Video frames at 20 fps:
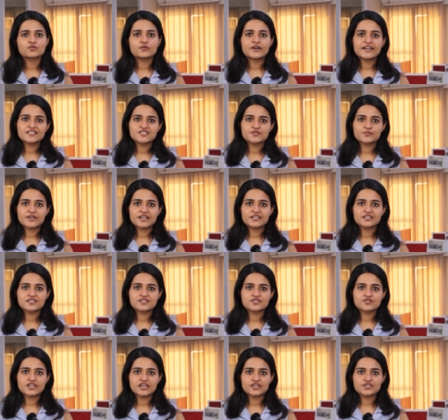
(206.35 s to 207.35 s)
widespread
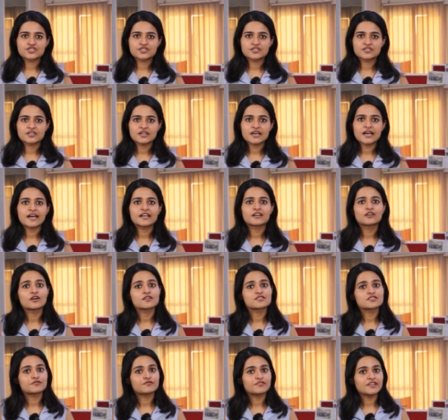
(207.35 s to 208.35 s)
destruction and
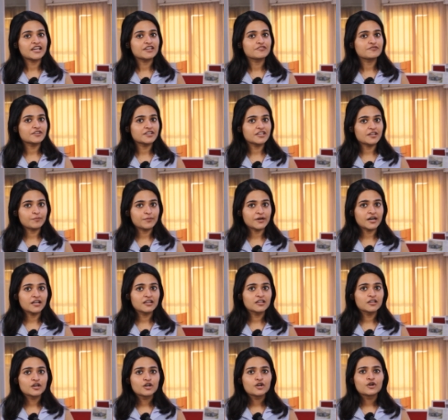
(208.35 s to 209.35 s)
loss of life in Nepal